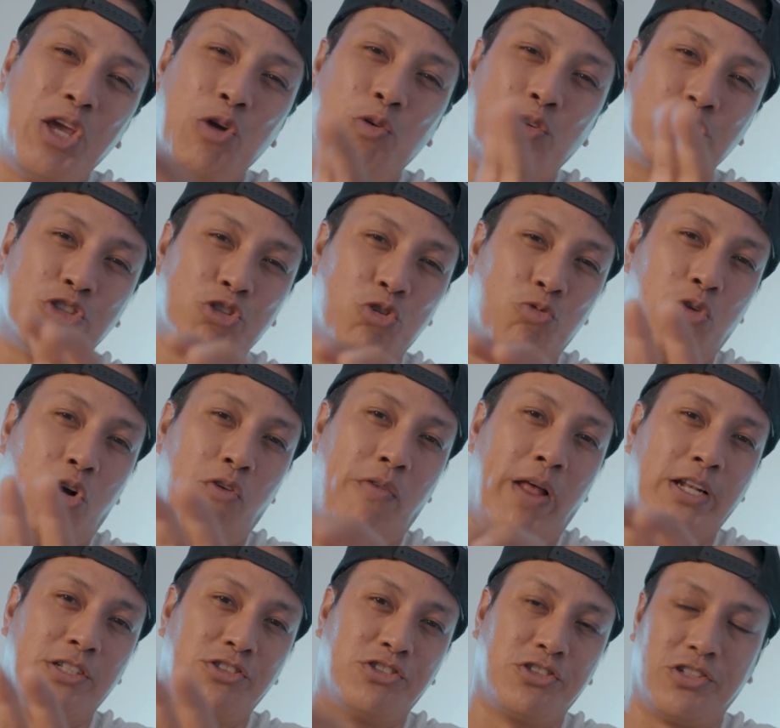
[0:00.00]
It was
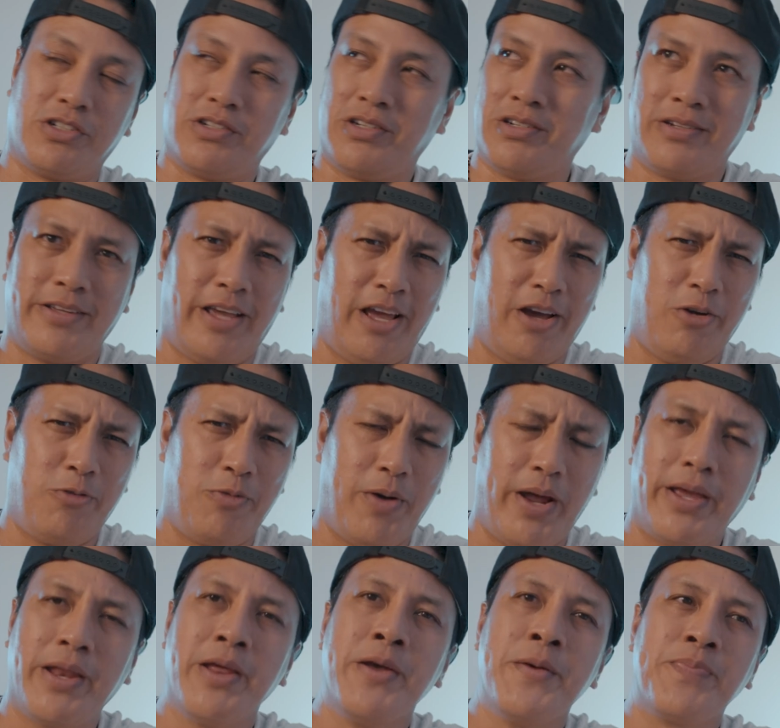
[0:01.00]
Rolenser. Yeah,
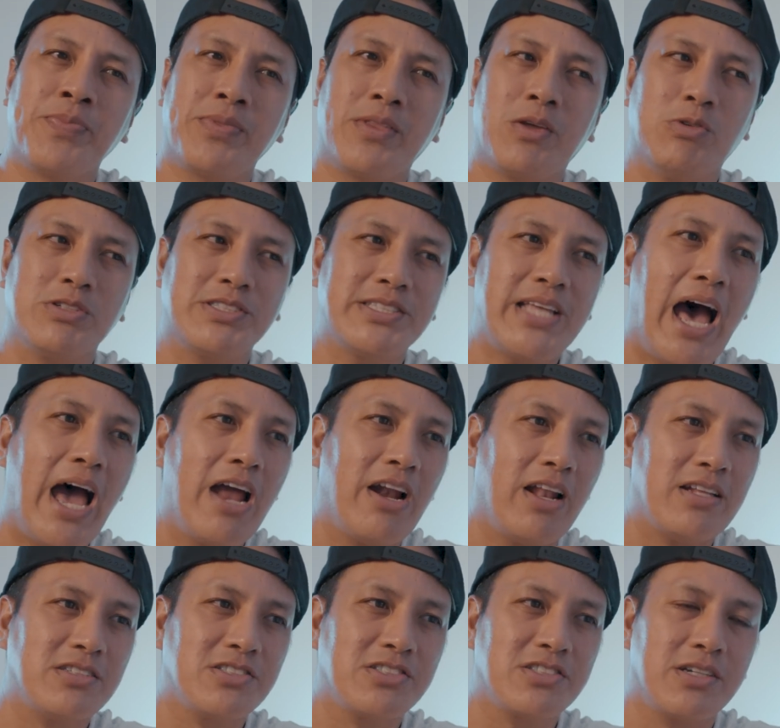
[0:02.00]
right. It was
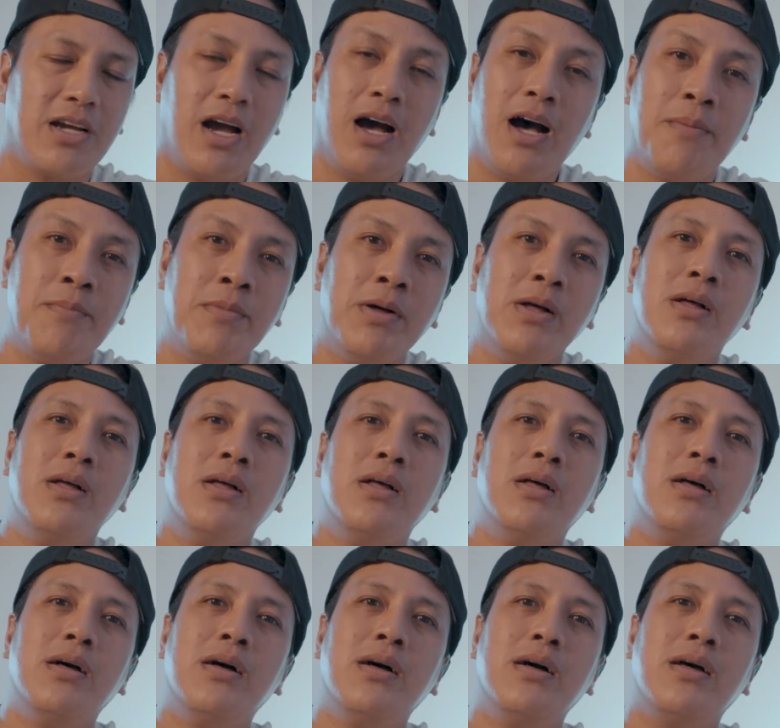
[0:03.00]
Thailandser.
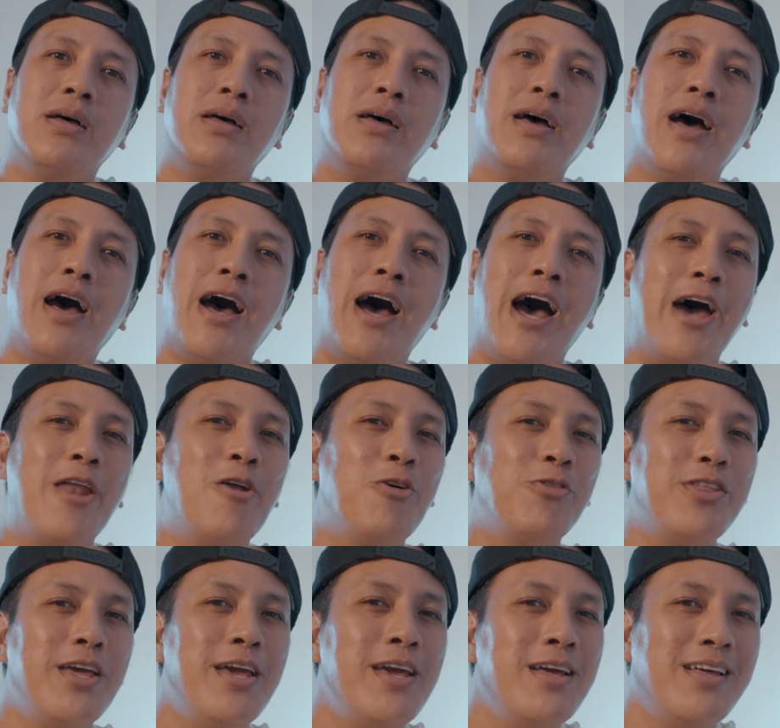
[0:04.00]
I don't
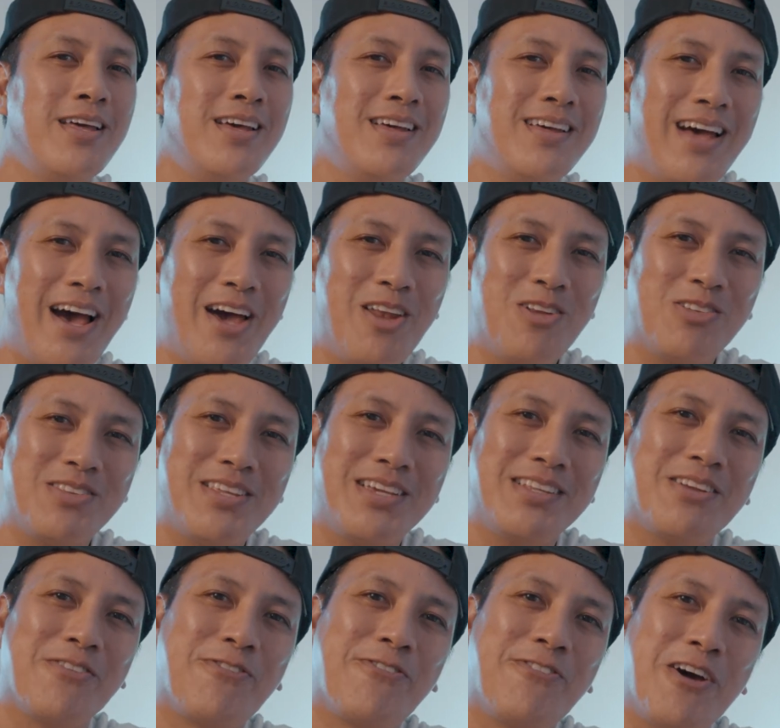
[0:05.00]
think
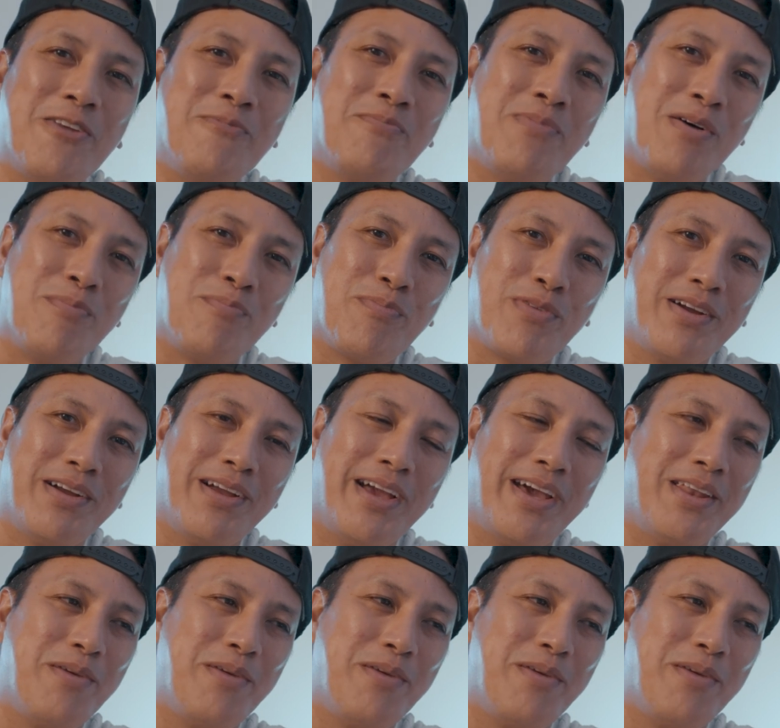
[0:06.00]
the front bumper and